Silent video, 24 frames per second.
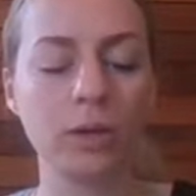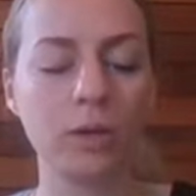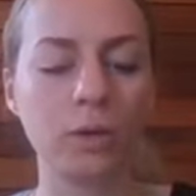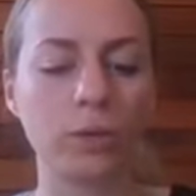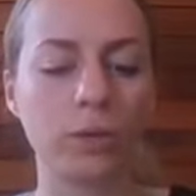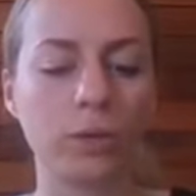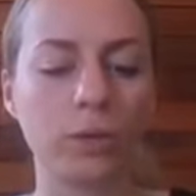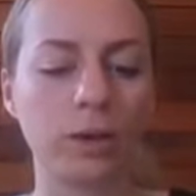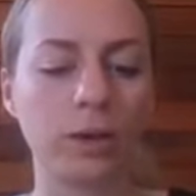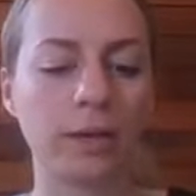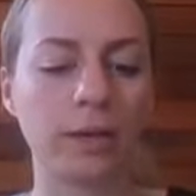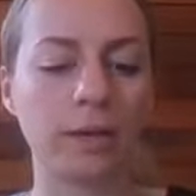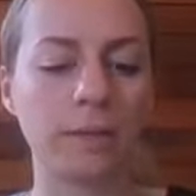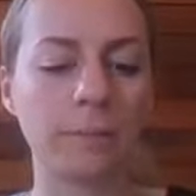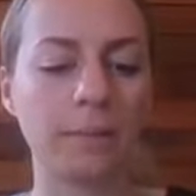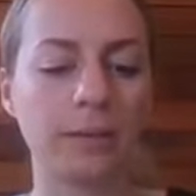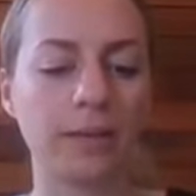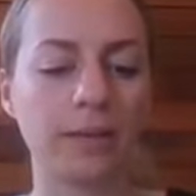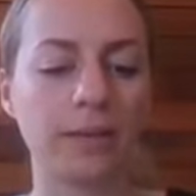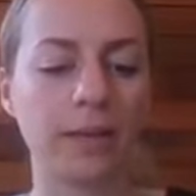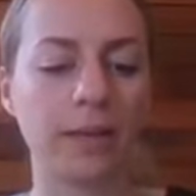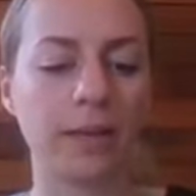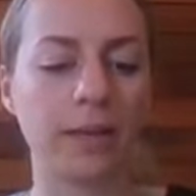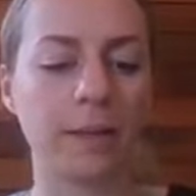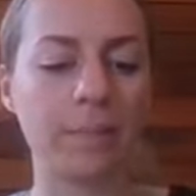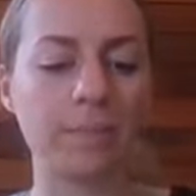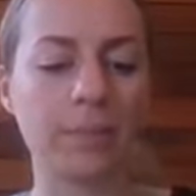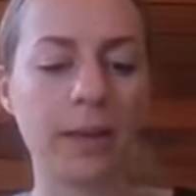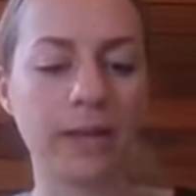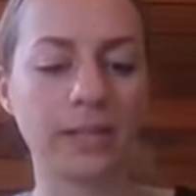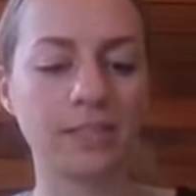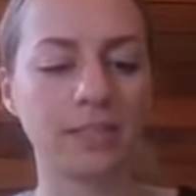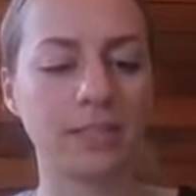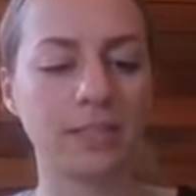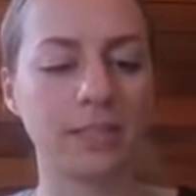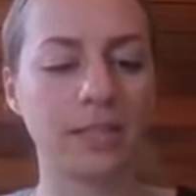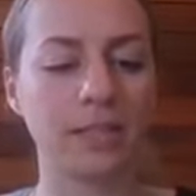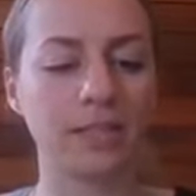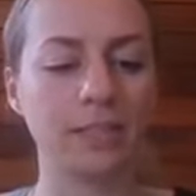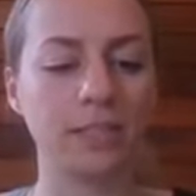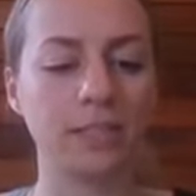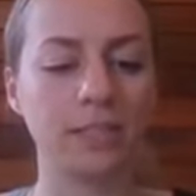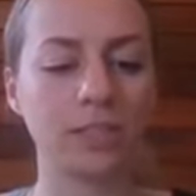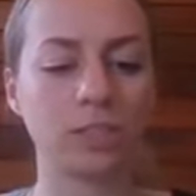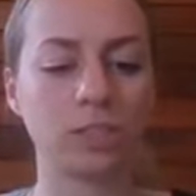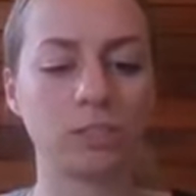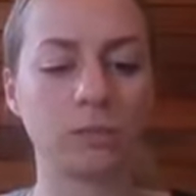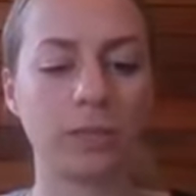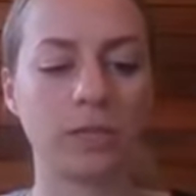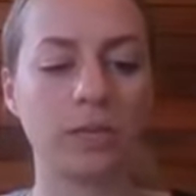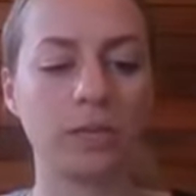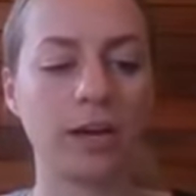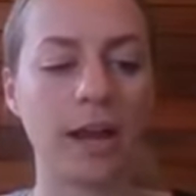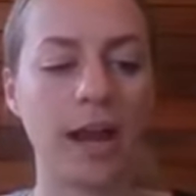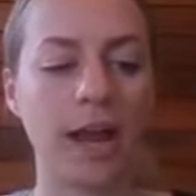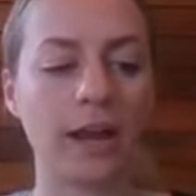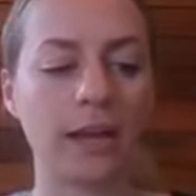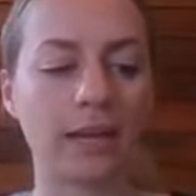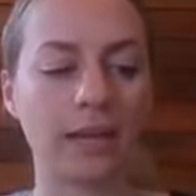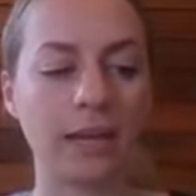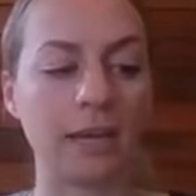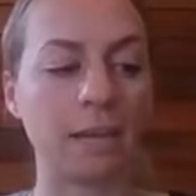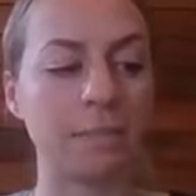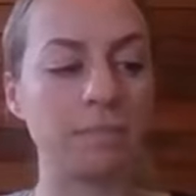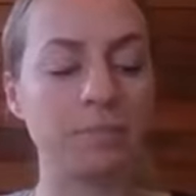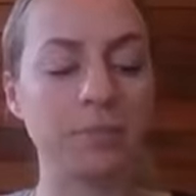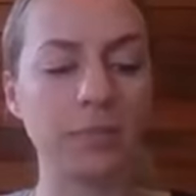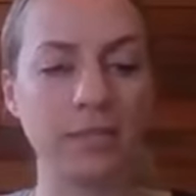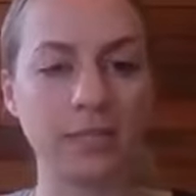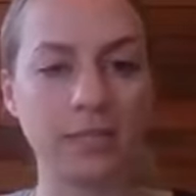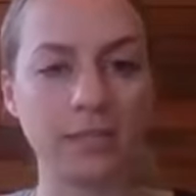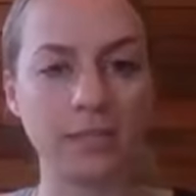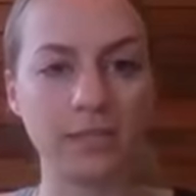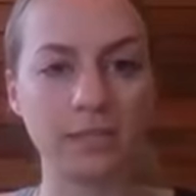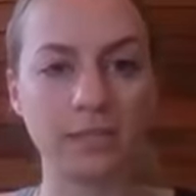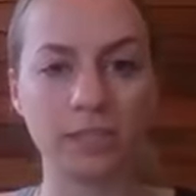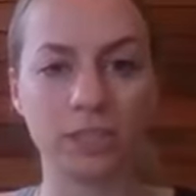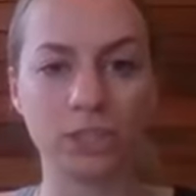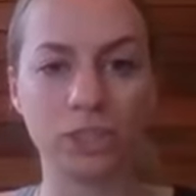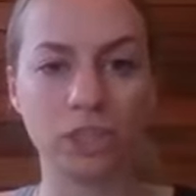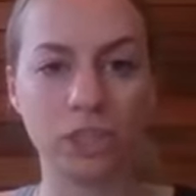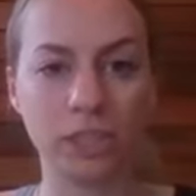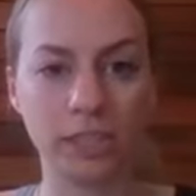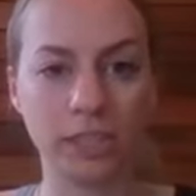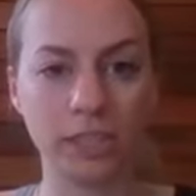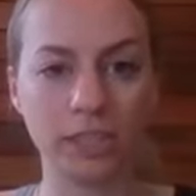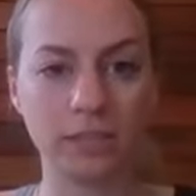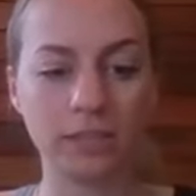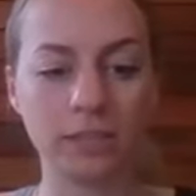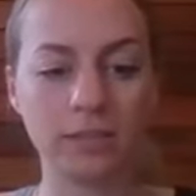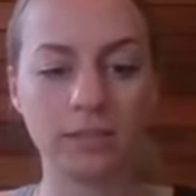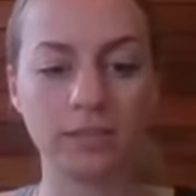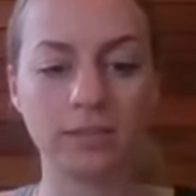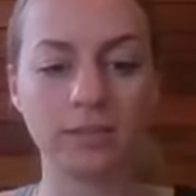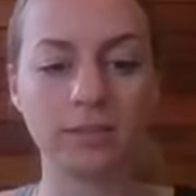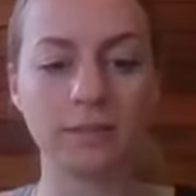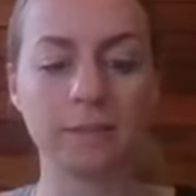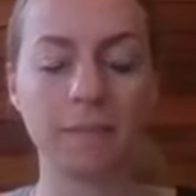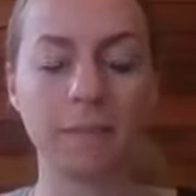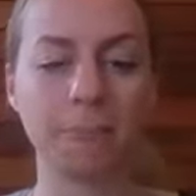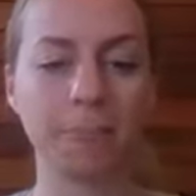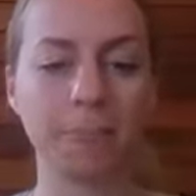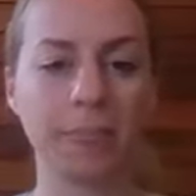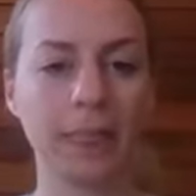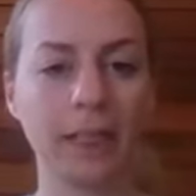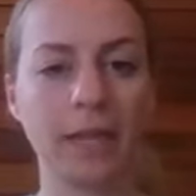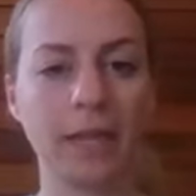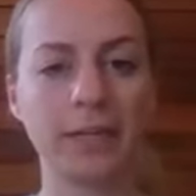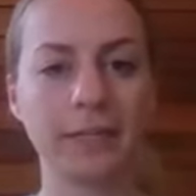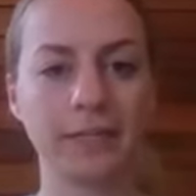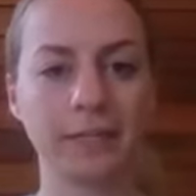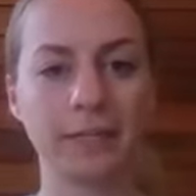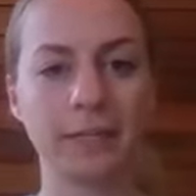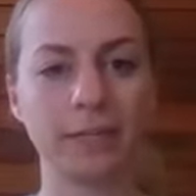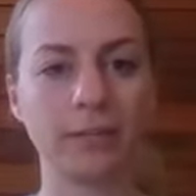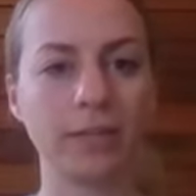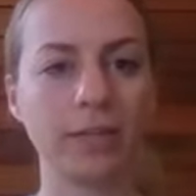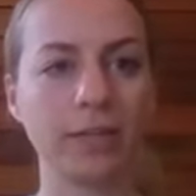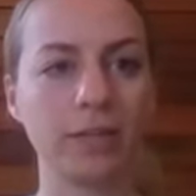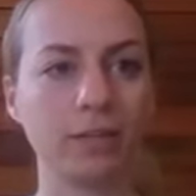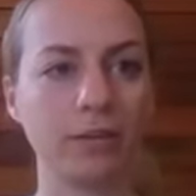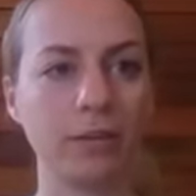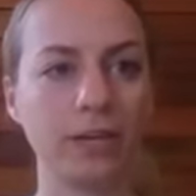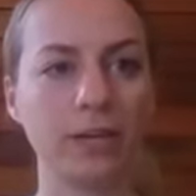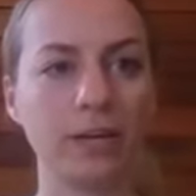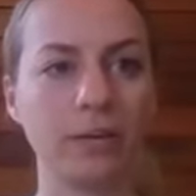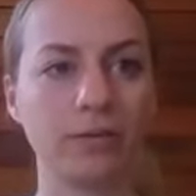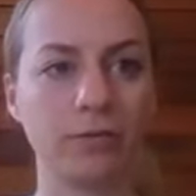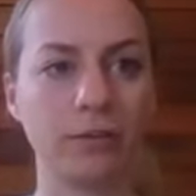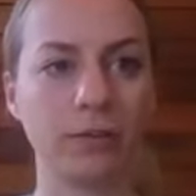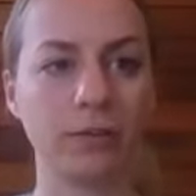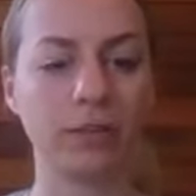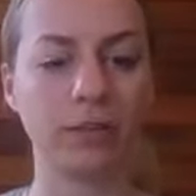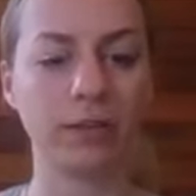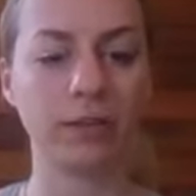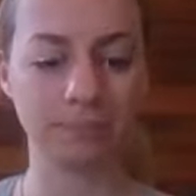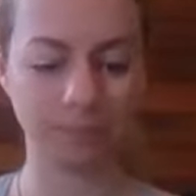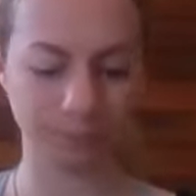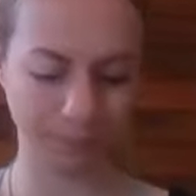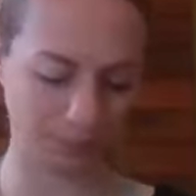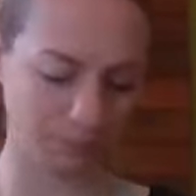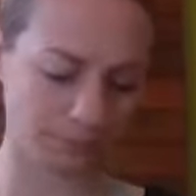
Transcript: or it could be like a Mexican dish where you're adding in beans and cheese. Get creative with it.